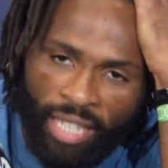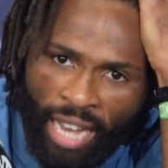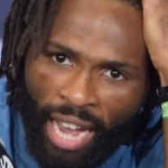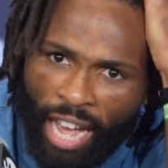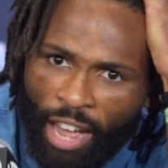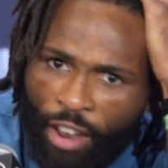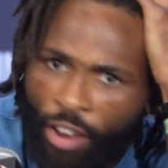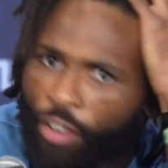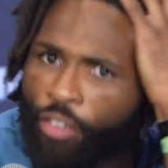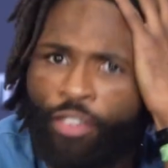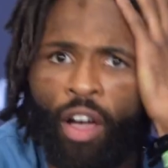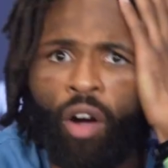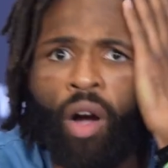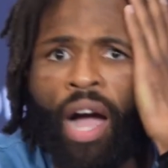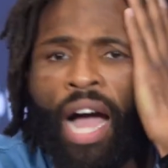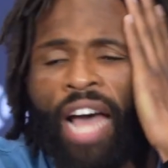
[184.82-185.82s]
take advantage of?
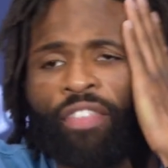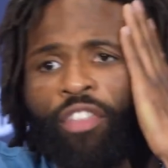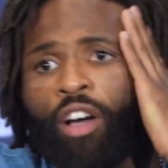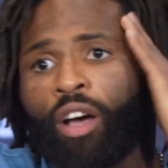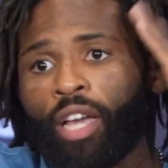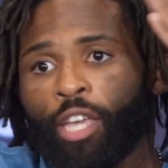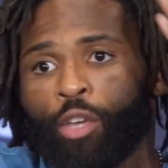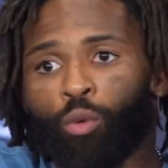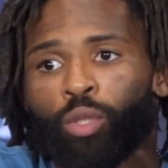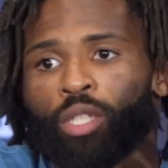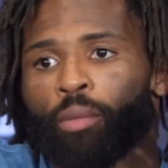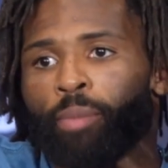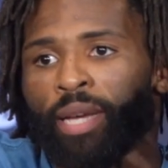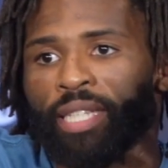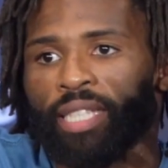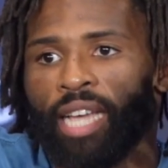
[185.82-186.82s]
No, I thought he was
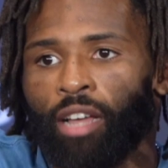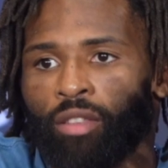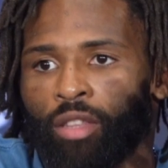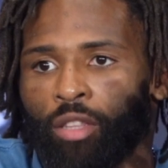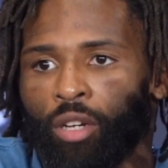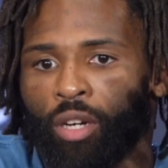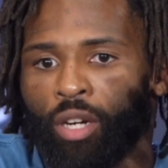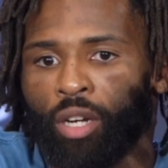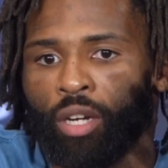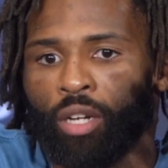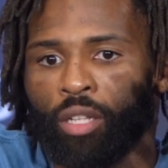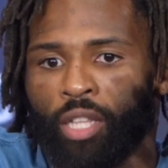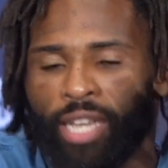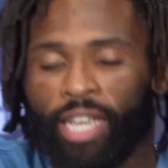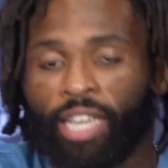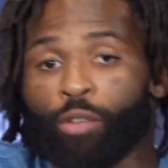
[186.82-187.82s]
the best out
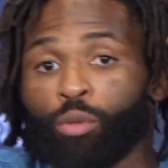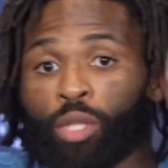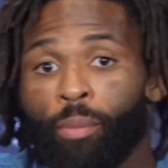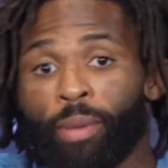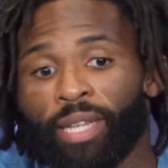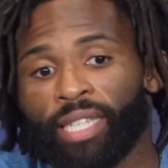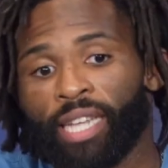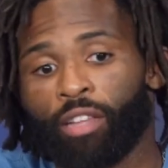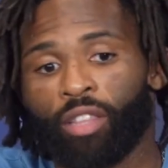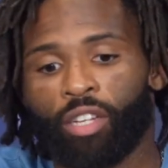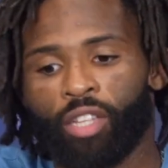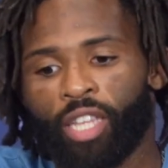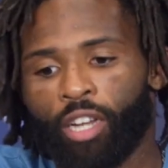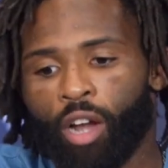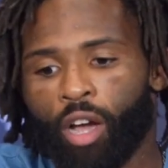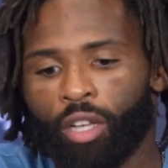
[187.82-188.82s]
he was the best out there.
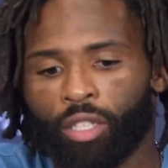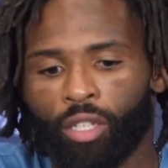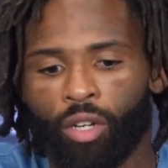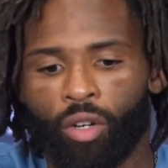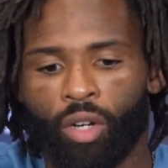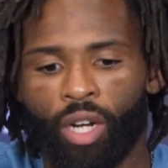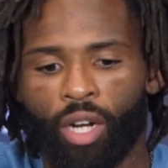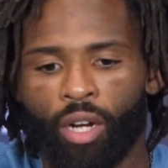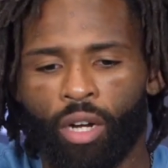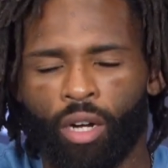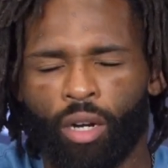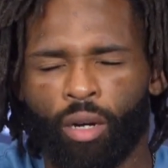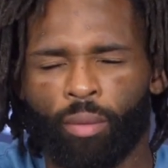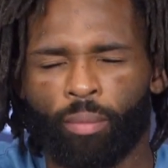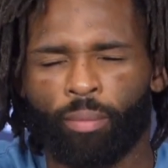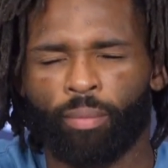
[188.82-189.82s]
Then
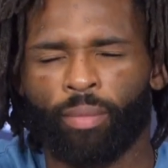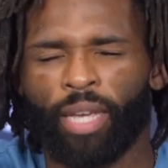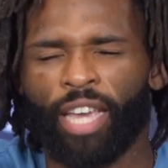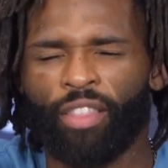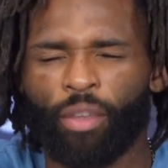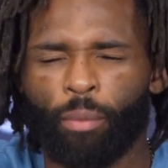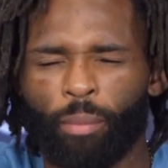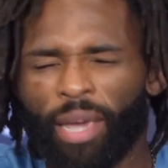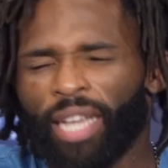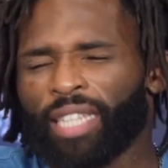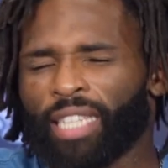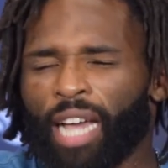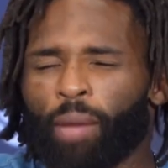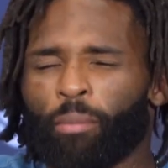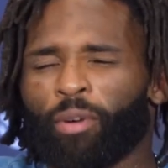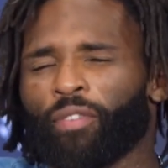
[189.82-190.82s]
also in the
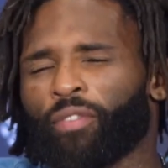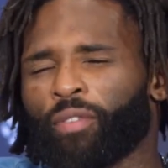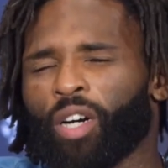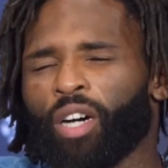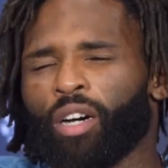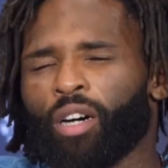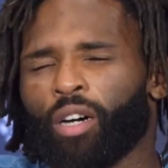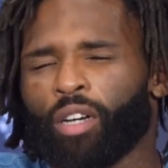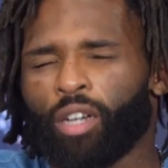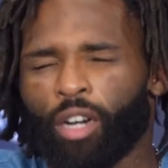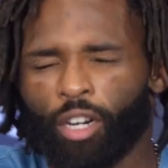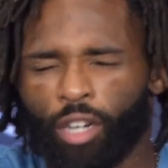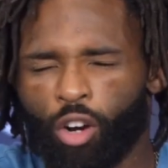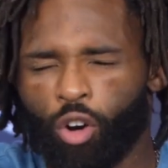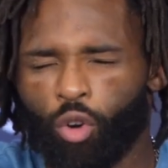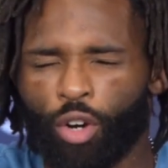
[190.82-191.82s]
meantime of
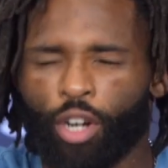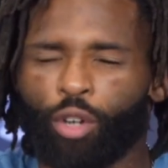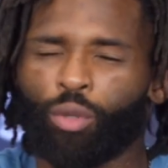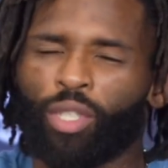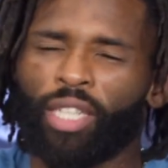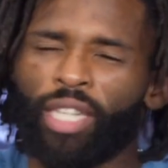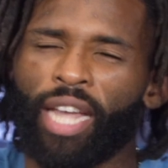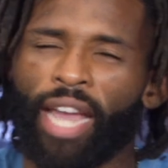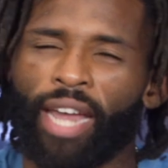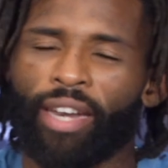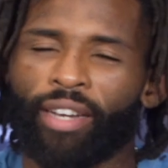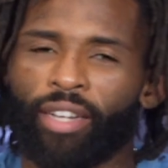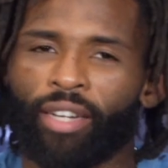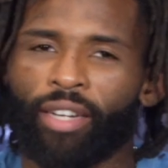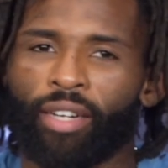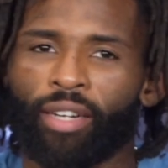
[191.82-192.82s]
Horiguchi and
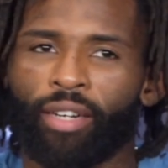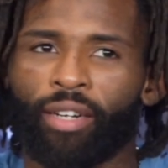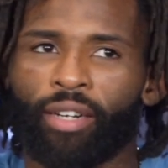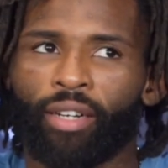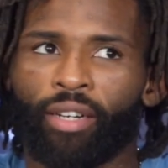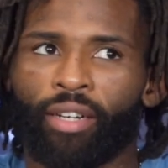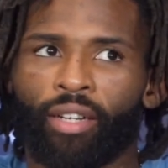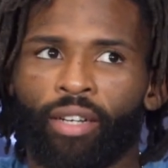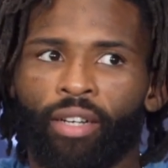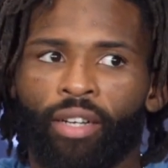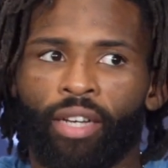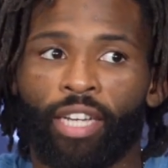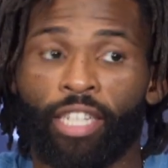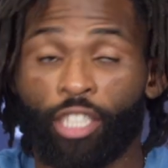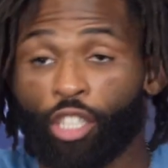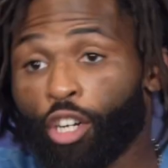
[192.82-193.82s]

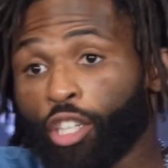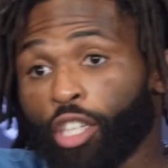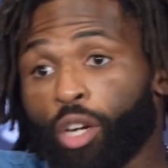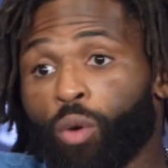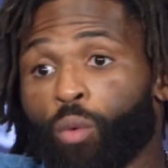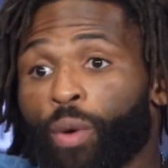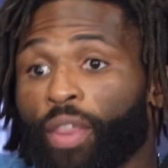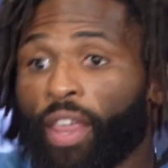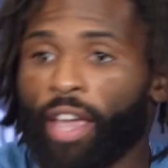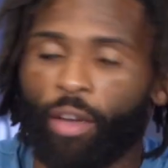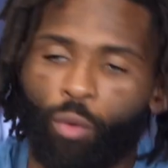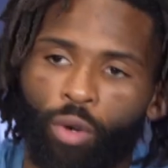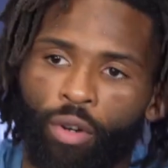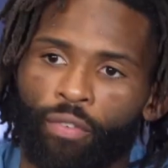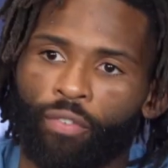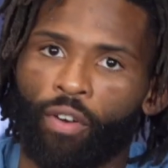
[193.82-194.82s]
Sergio, when they
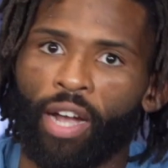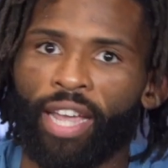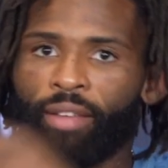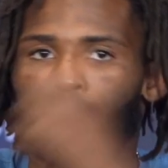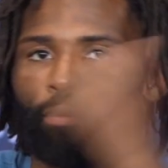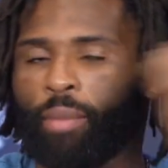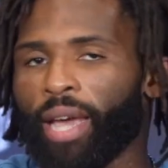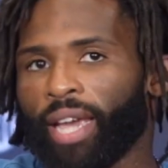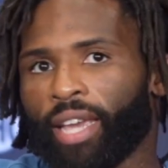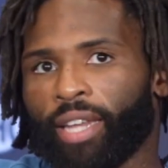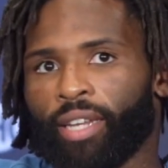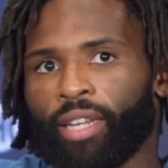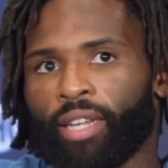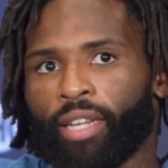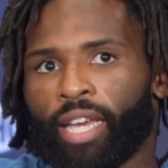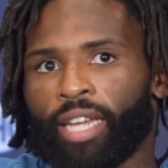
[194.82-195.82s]
were fighting back
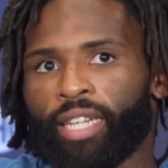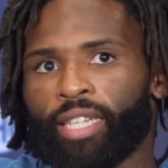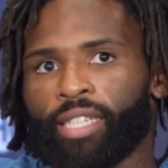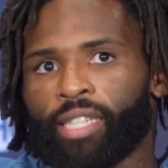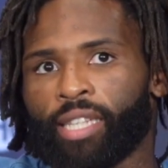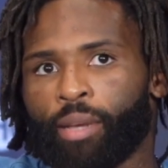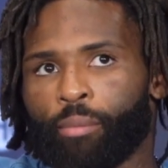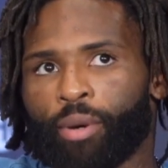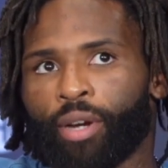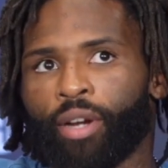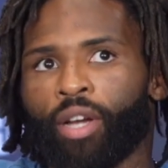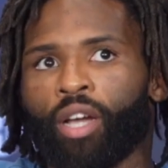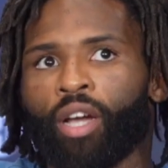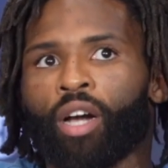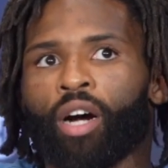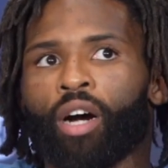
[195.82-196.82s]
in December,
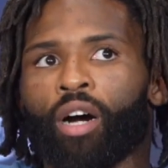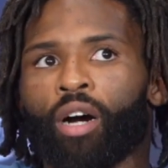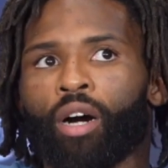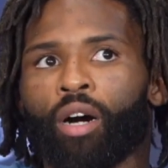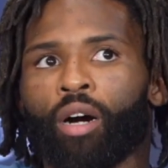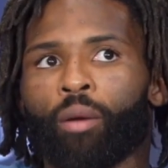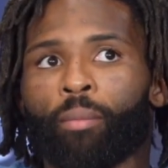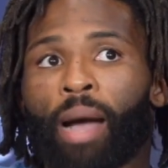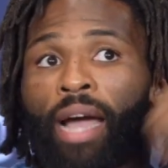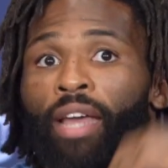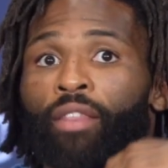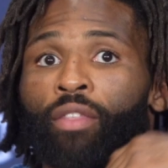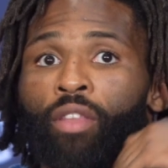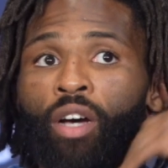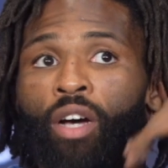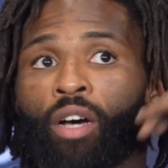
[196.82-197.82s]

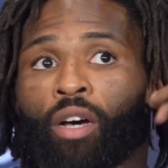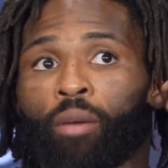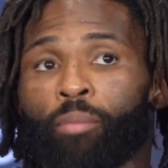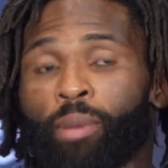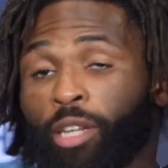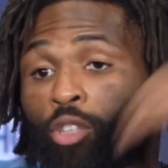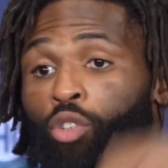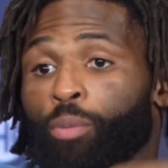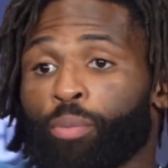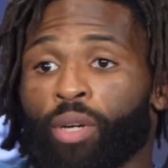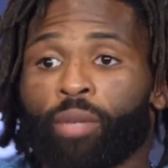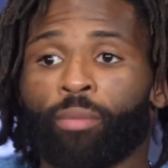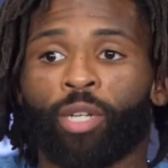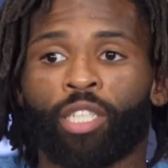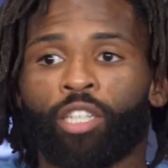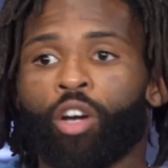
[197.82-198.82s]
Bellator
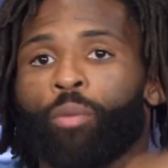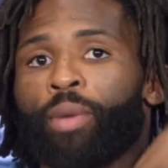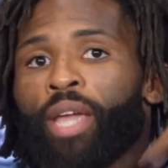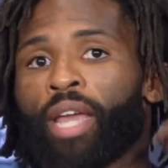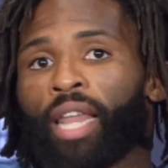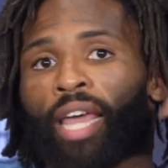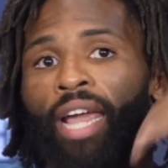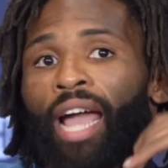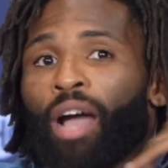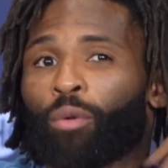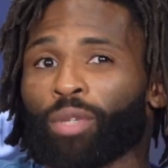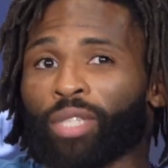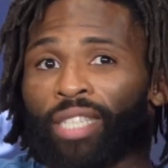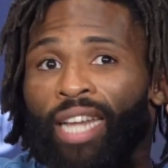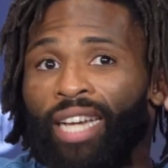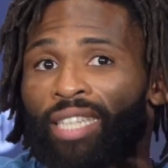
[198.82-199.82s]
pretty much told me like I
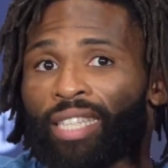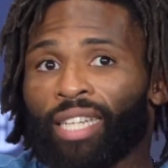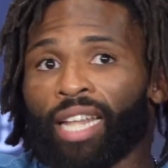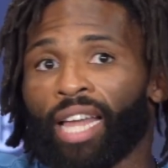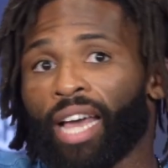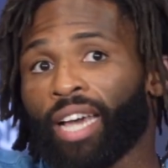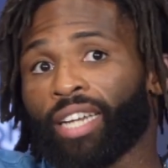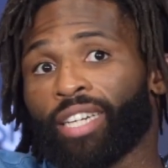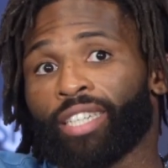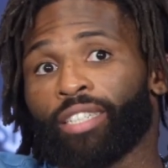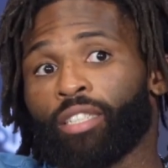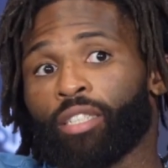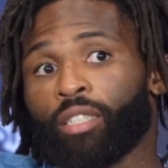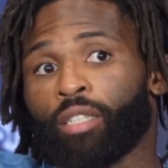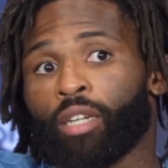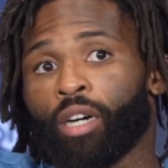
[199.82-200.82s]
was next in line,
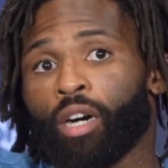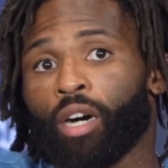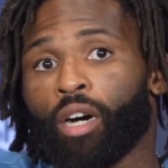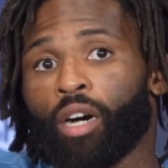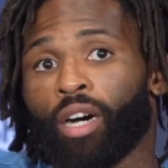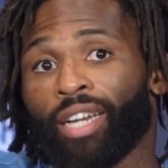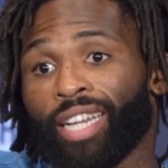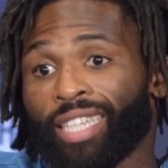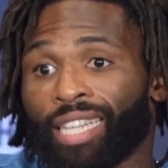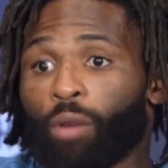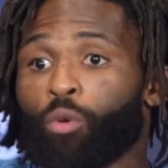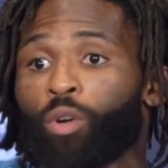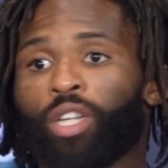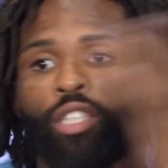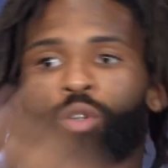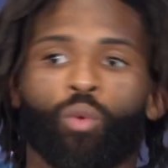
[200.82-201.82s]
and unless I
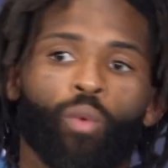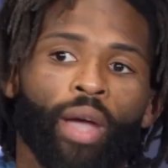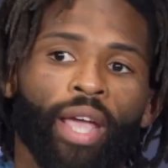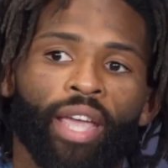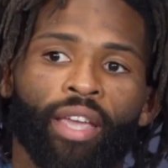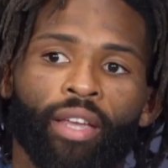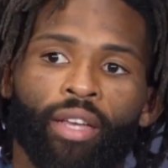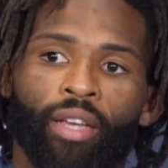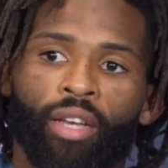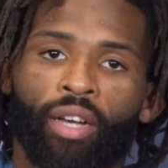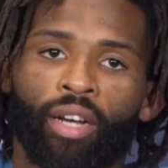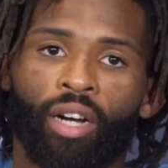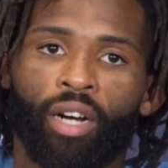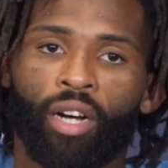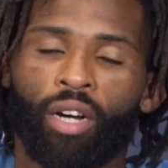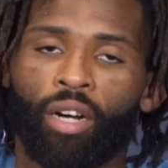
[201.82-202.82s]
wanted to wait
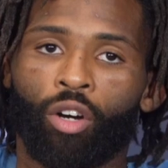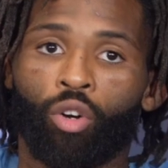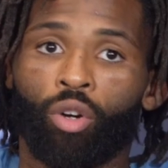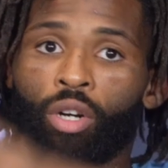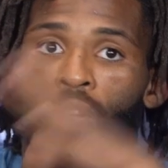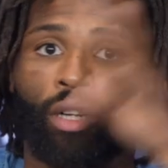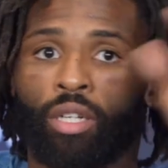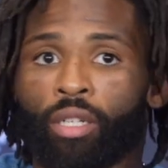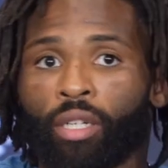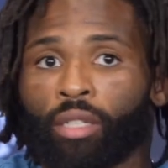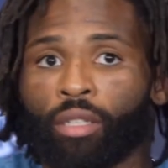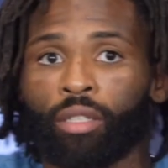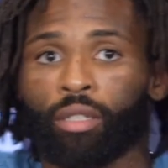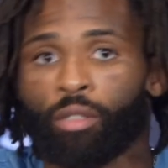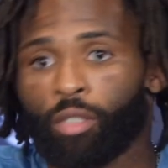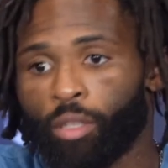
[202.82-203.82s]
or
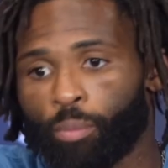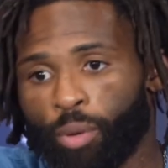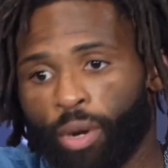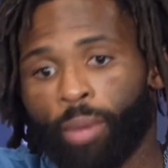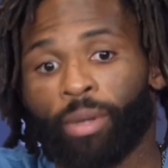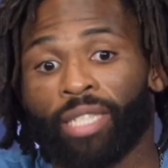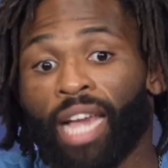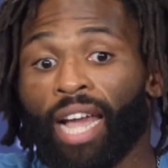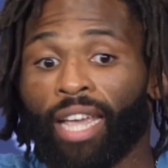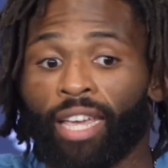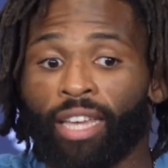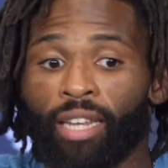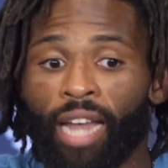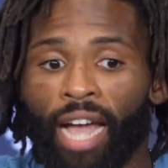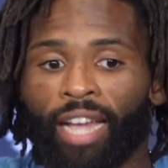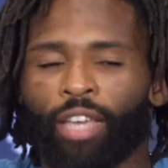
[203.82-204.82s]
pretty much I
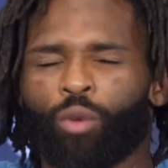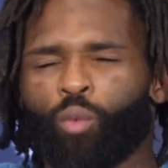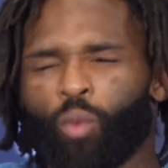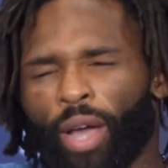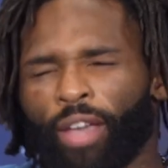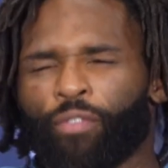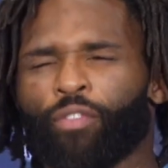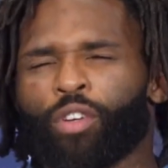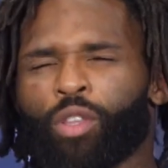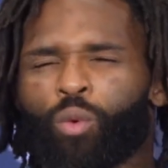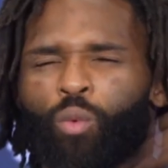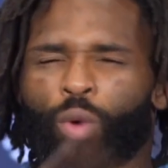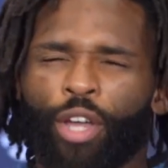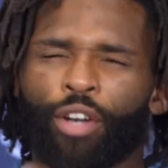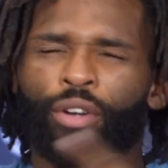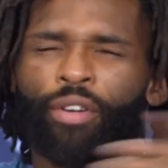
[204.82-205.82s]
could wait for the
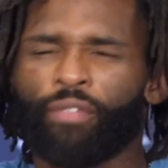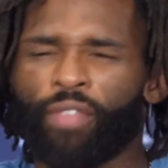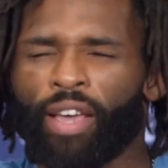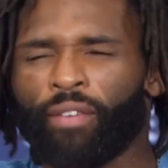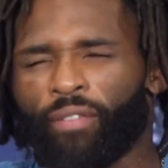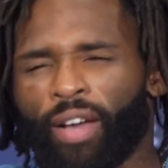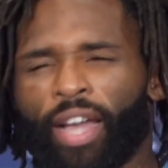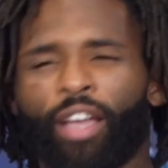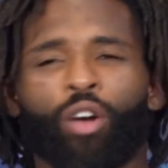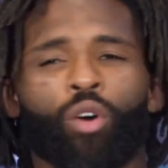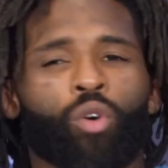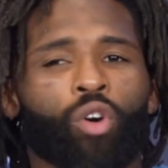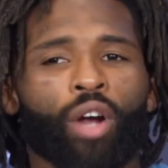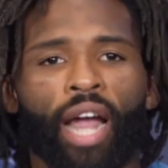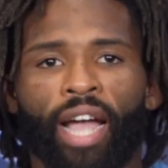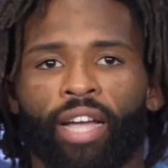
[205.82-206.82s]
winner of that fight,
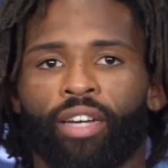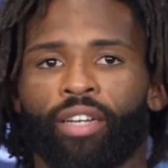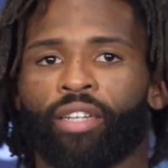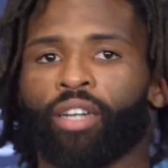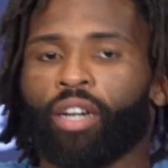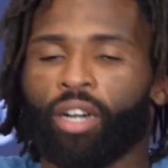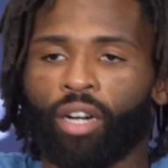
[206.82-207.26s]
or I could